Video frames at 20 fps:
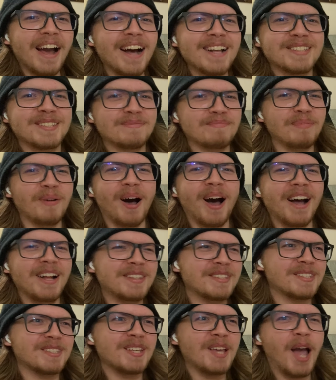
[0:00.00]
has
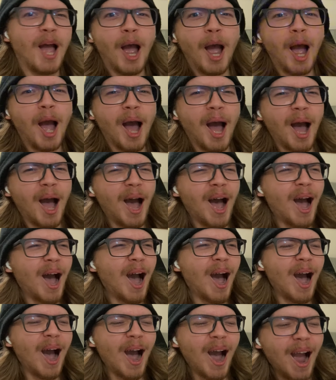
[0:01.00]
spots?
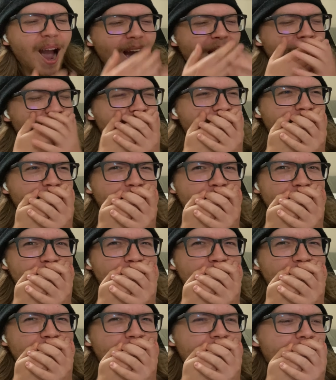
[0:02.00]
You,
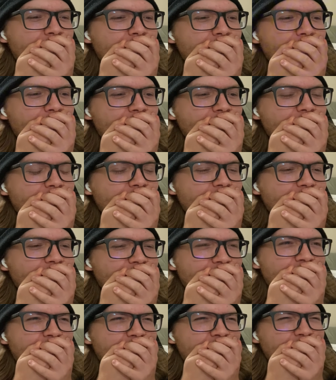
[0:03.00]
Caillou!
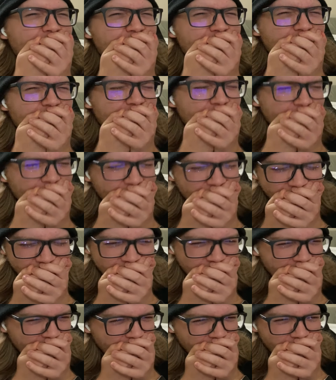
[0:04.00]

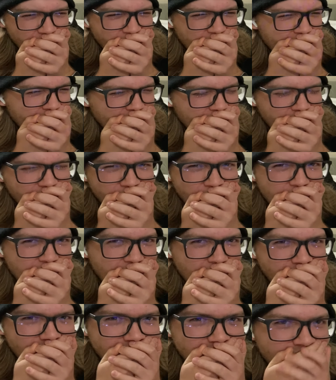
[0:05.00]
Wow! Let's
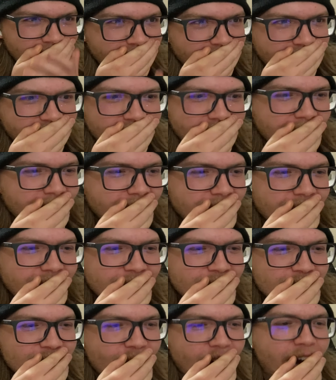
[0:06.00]
do it right
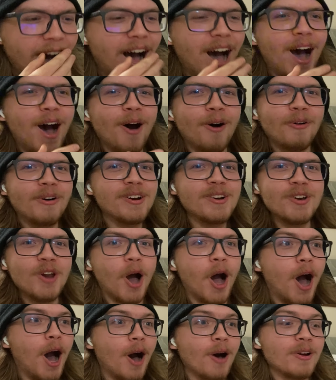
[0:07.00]
now!
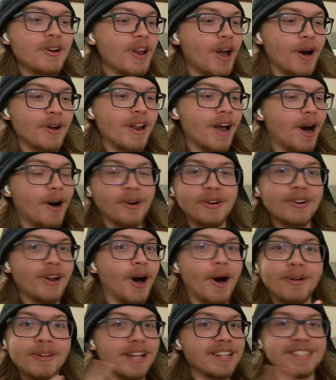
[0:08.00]

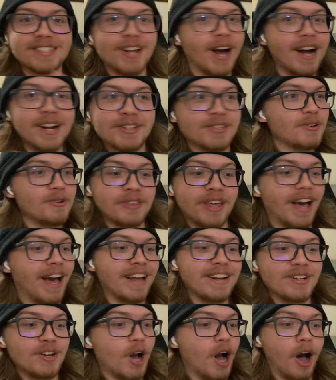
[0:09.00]
No! Let's not do
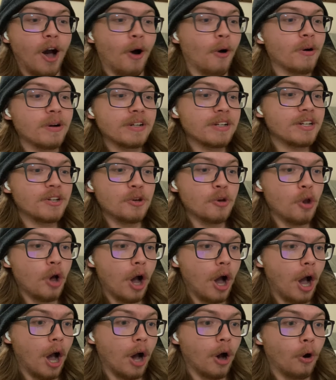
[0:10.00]
that! No! Can
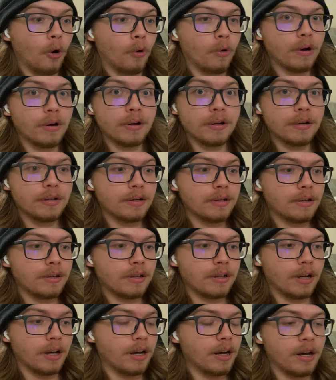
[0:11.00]

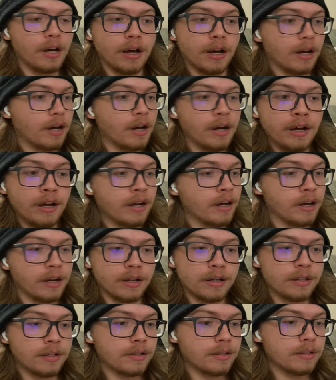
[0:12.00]

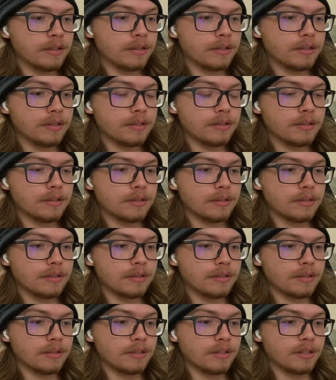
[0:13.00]
I
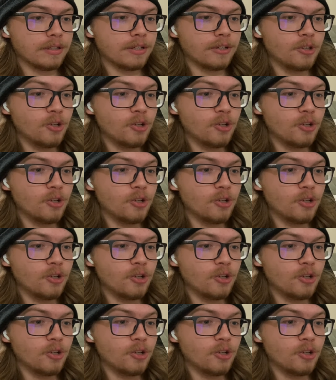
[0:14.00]
play too?